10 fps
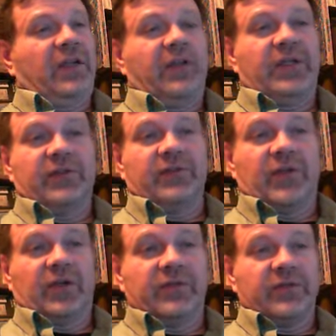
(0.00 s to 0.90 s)
The
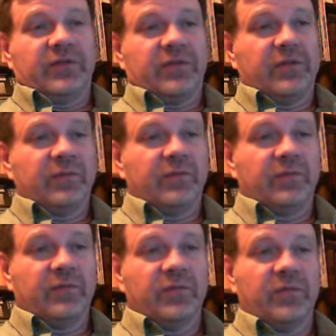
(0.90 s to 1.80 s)
consultant
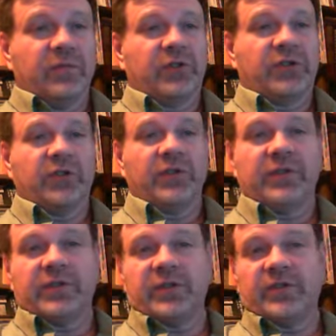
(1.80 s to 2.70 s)
should
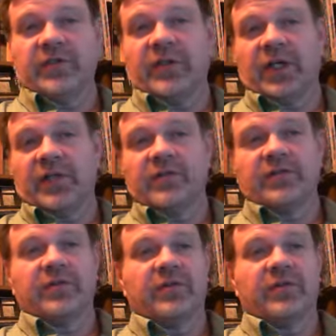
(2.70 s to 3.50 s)
conduct